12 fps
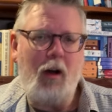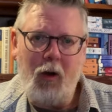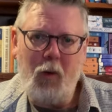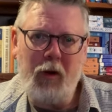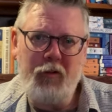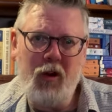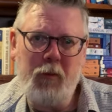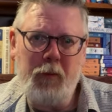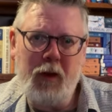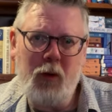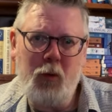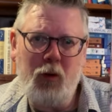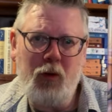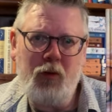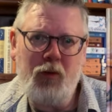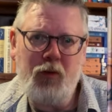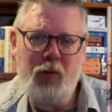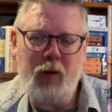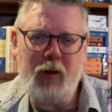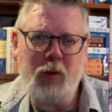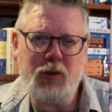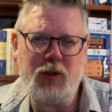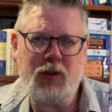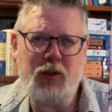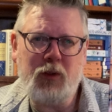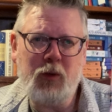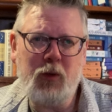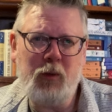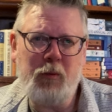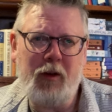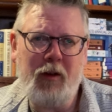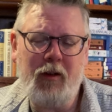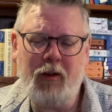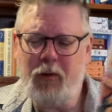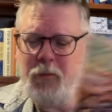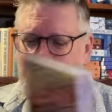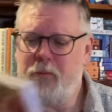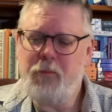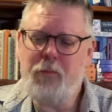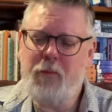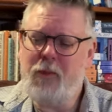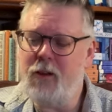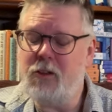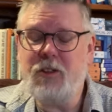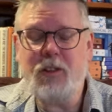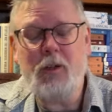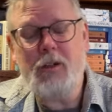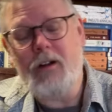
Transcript: oh, I read Beowulf when I was at school by her. And so